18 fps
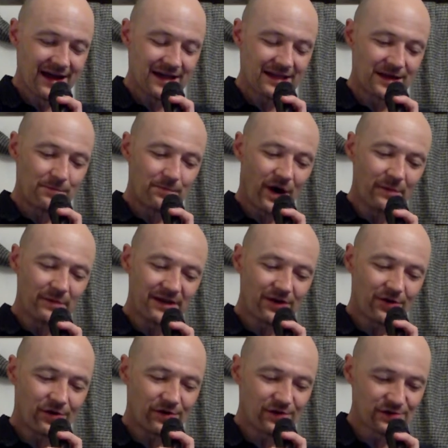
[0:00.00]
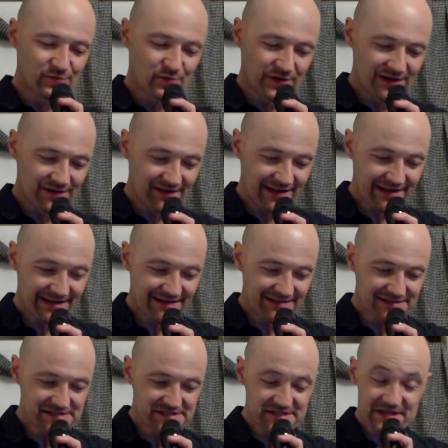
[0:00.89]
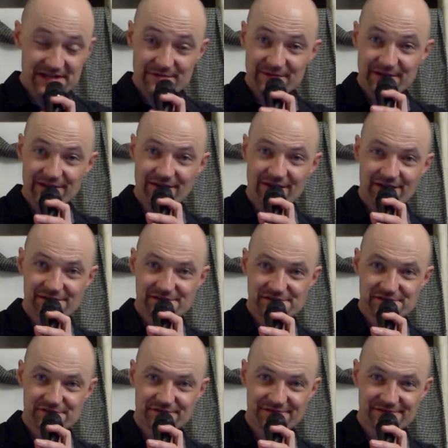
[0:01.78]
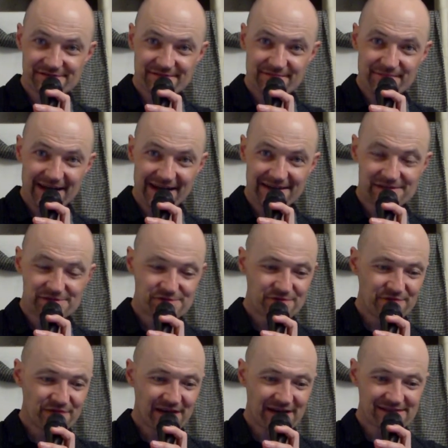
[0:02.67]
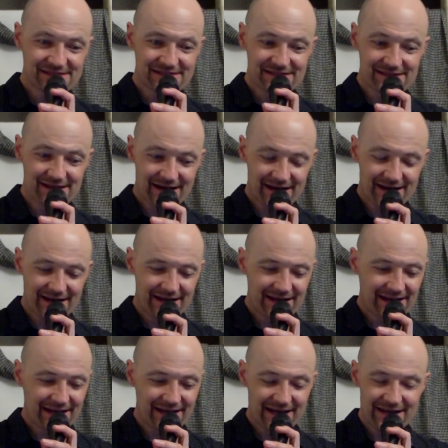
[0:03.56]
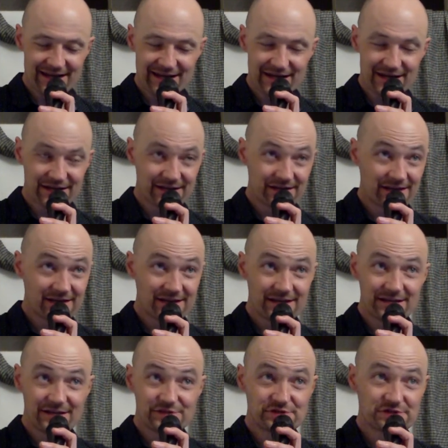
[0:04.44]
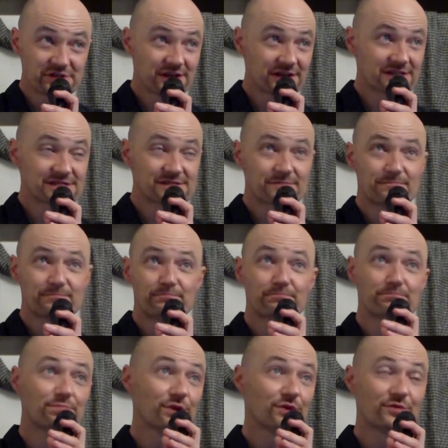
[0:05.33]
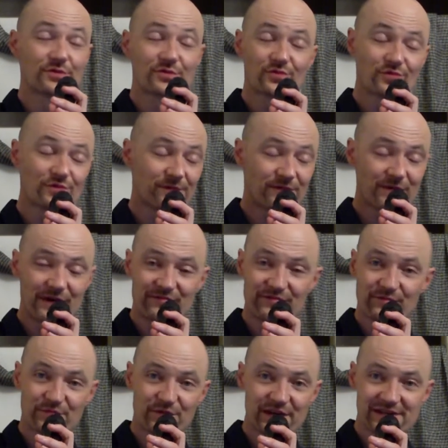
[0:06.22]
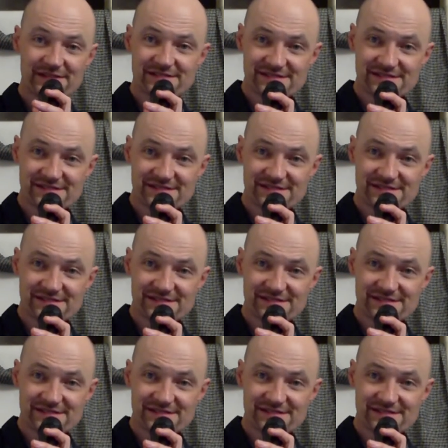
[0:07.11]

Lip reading: Now, Bobby Caldwell, I got to see him in concert back in 2009, and he just blew the roof off the place.